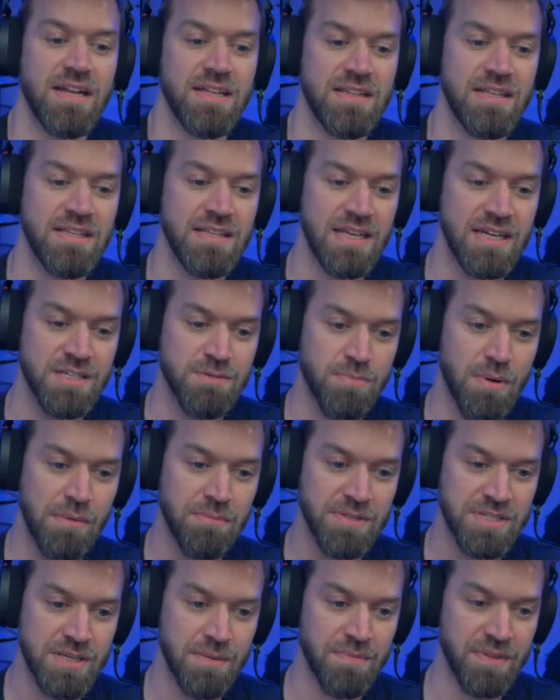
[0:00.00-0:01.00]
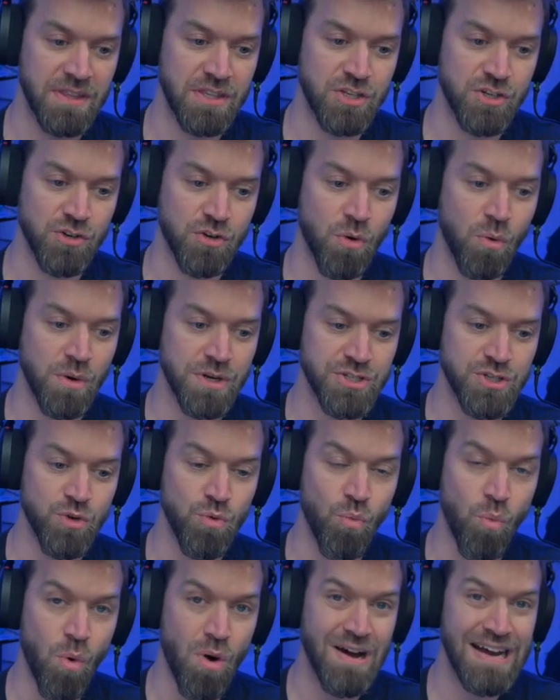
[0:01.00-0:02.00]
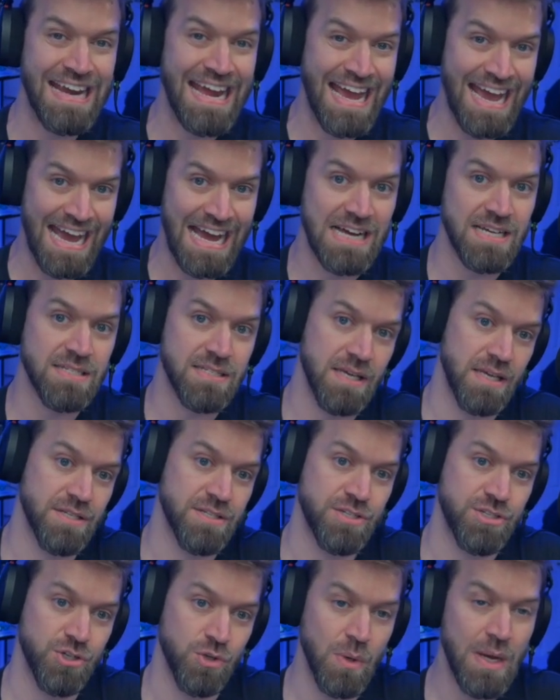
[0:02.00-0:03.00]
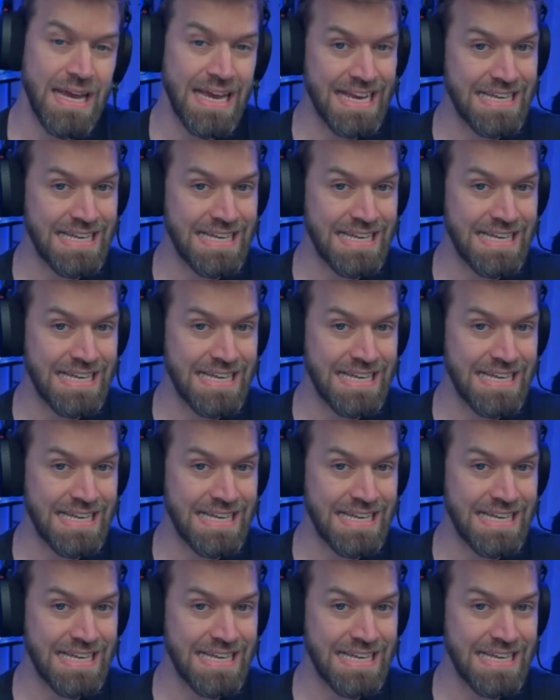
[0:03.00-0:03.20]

I think that is probably something that you're going to want access to.